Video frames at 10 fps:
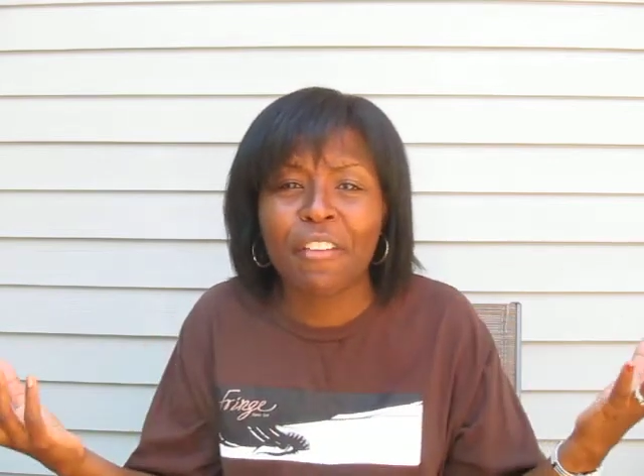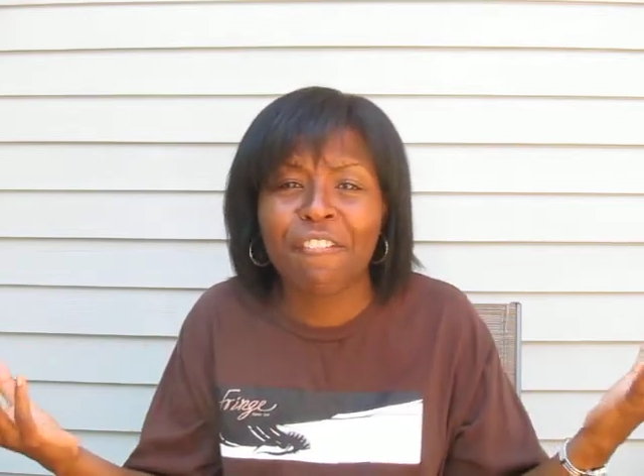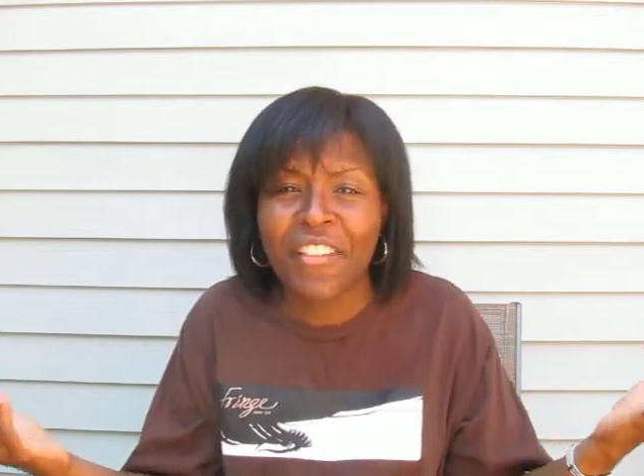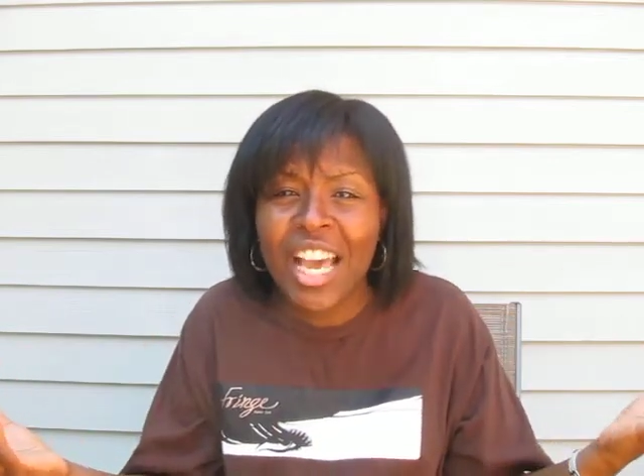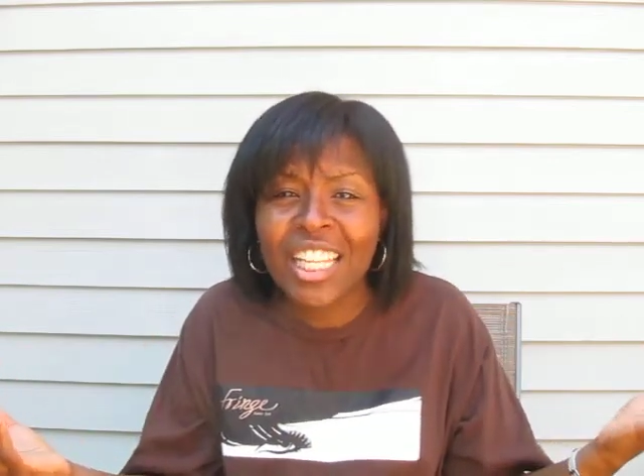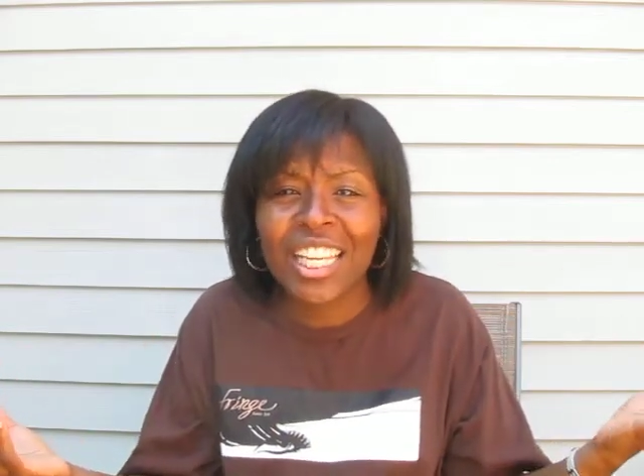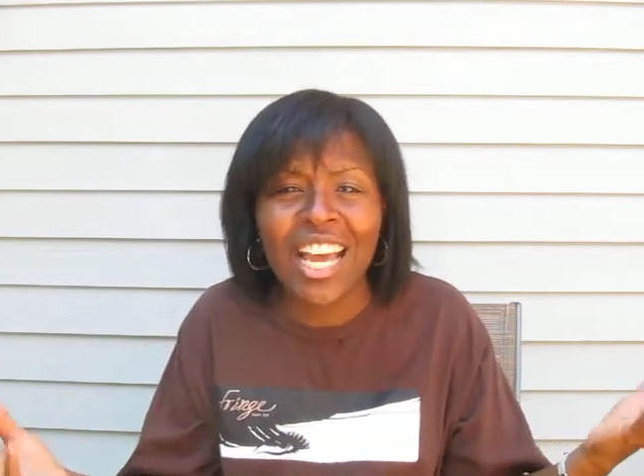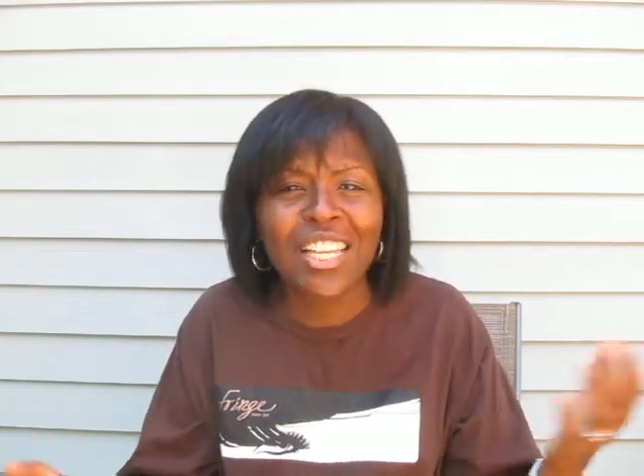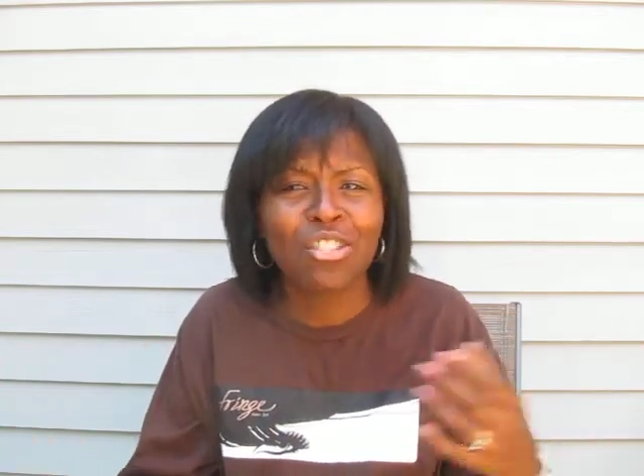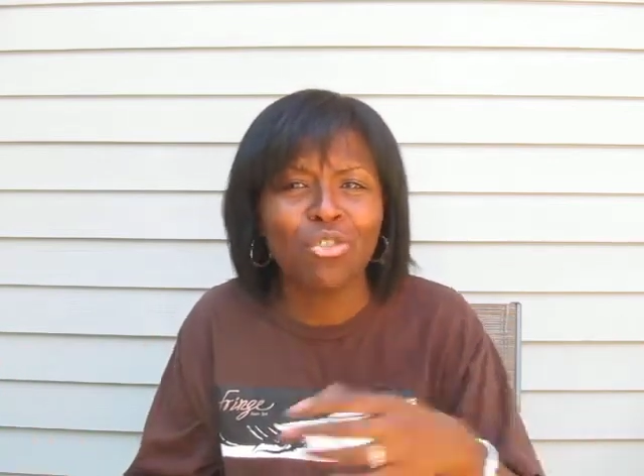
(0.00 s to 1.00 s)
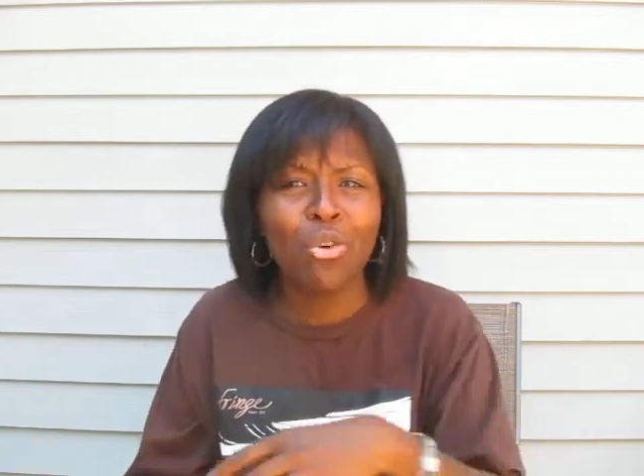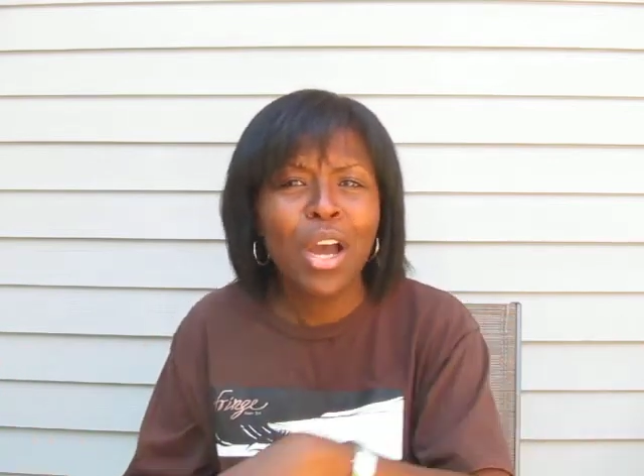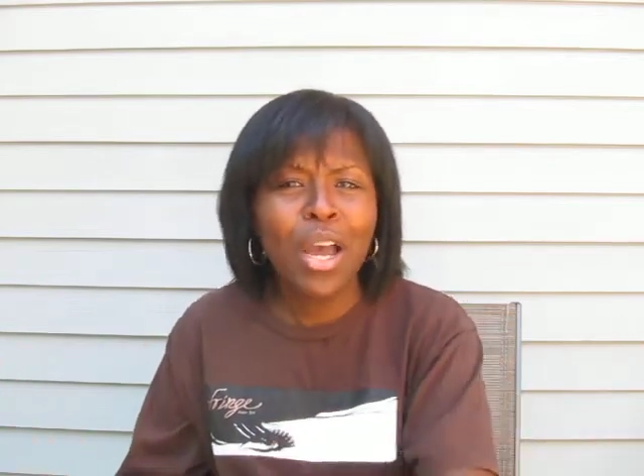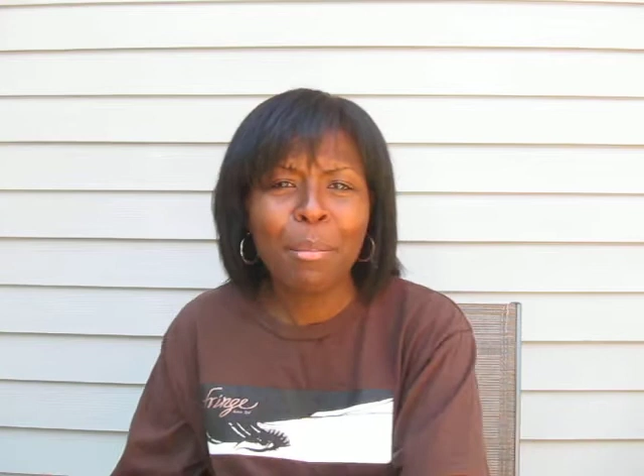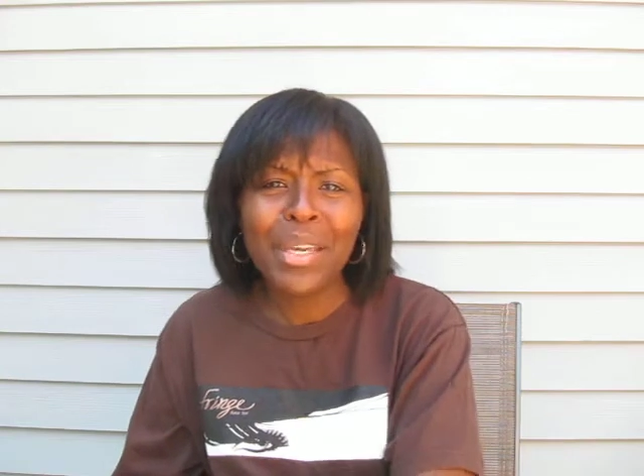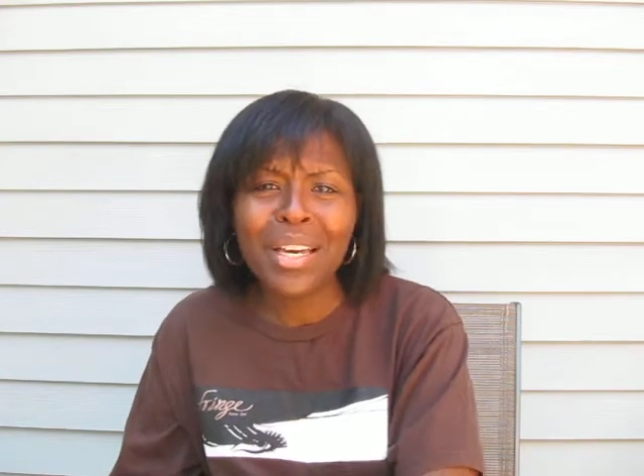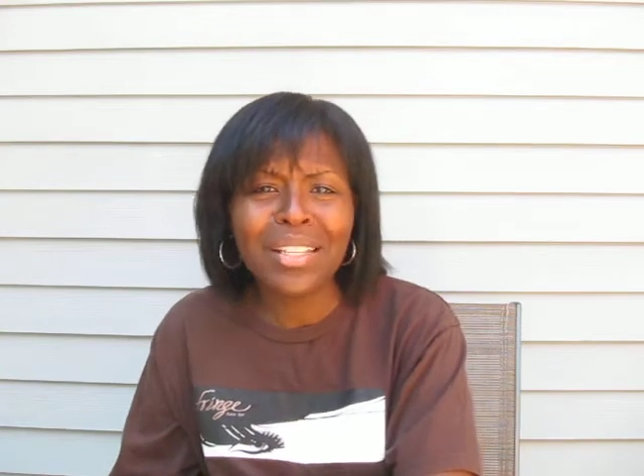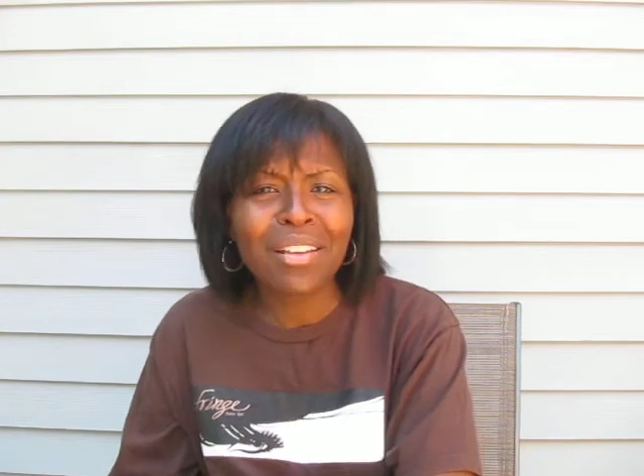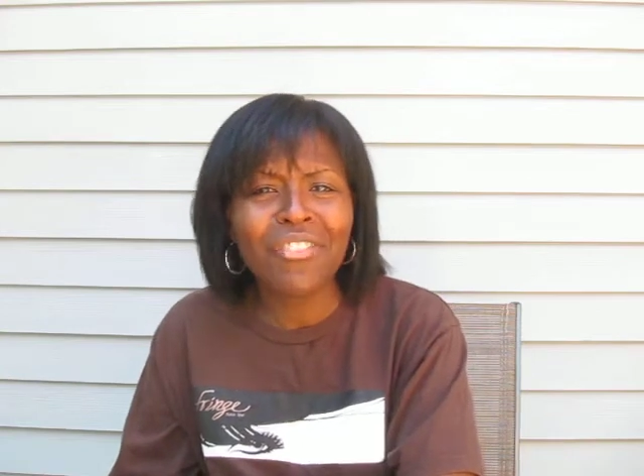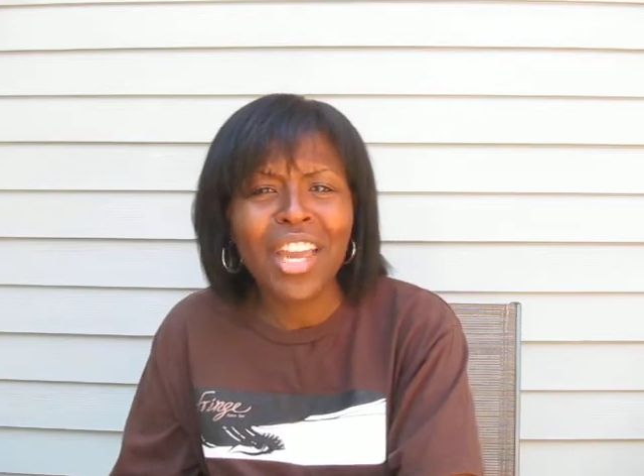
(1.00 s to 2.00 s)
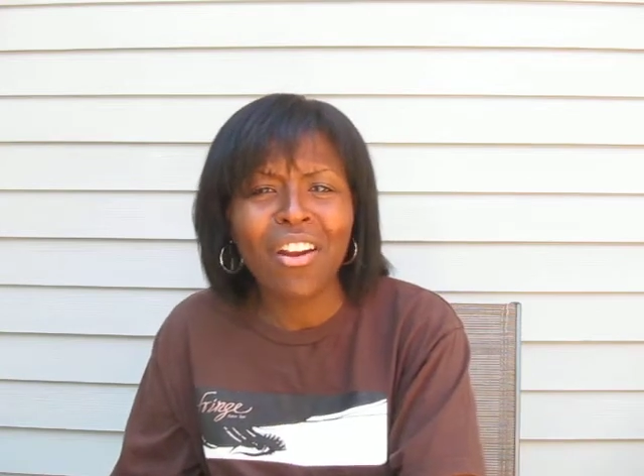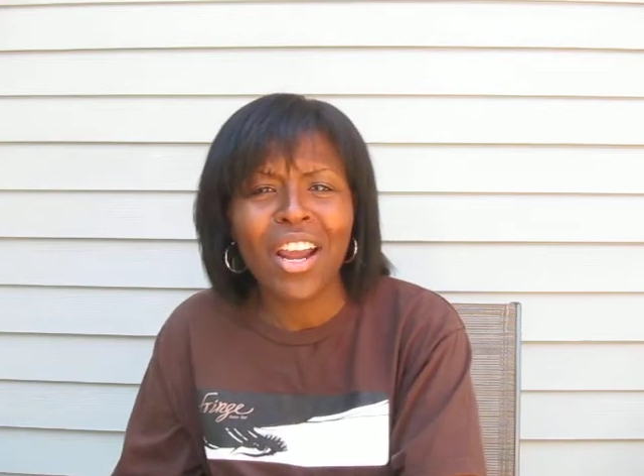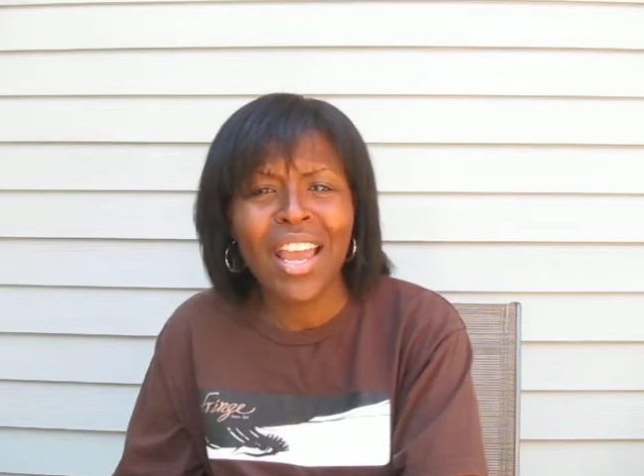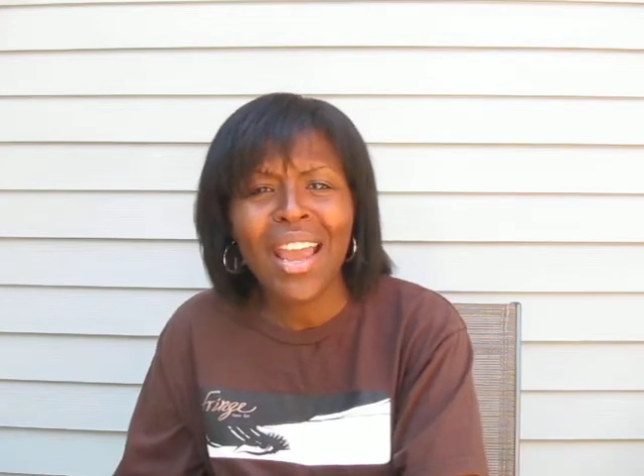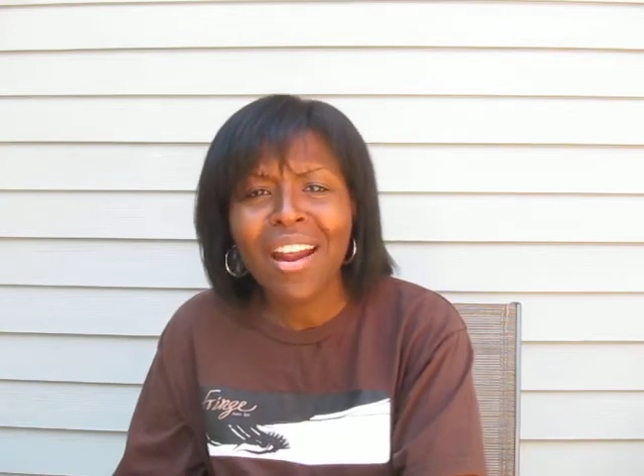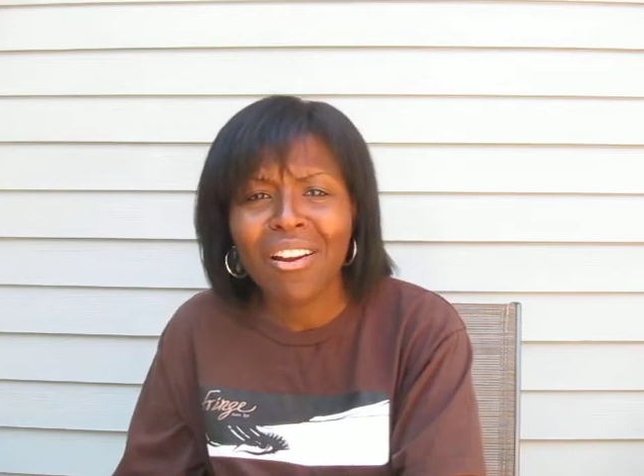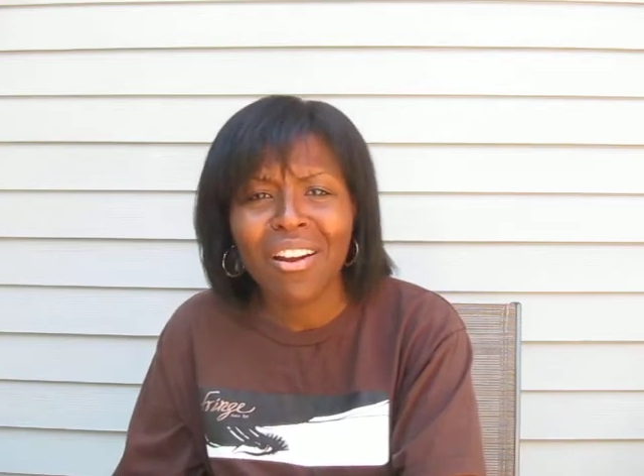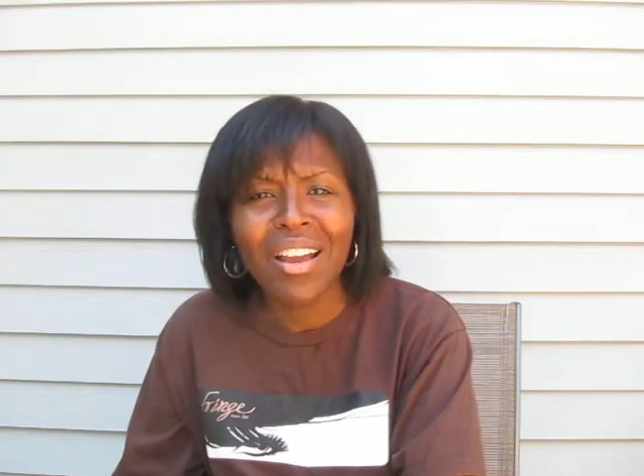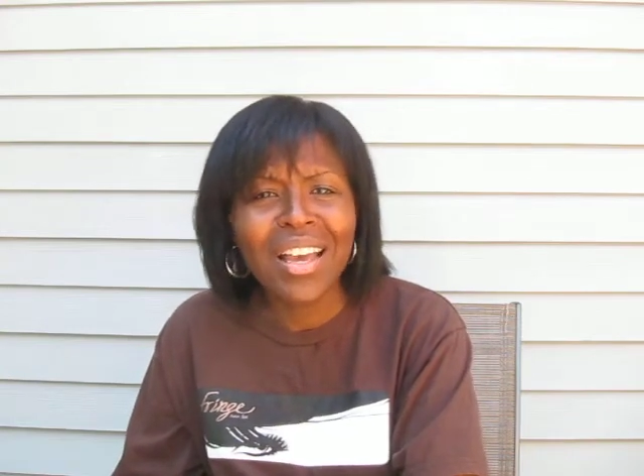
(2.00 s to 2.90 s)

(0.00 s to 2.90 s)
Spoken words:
failing high school because of their hair.